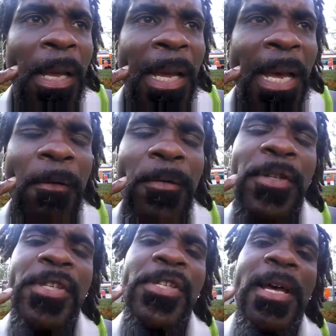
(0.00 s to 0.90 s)
However,
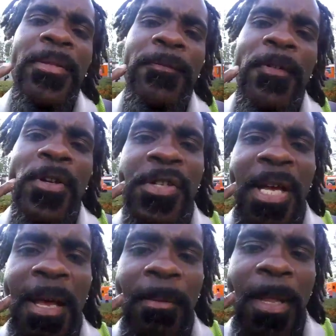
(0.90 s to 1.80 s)
this is not the first
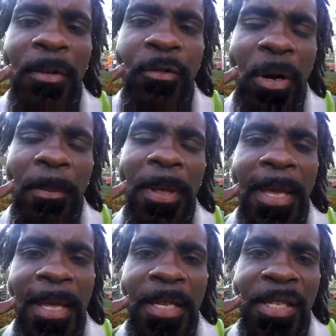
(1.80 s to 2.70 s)
time that Trump
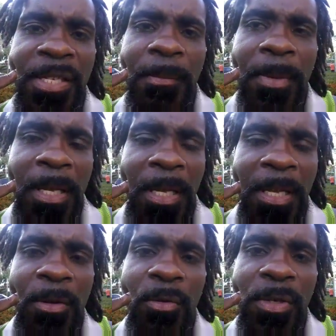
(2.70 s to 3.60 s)
has been
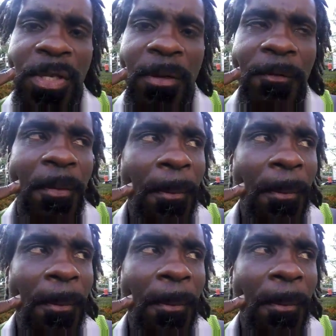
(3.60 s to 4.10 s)
accused of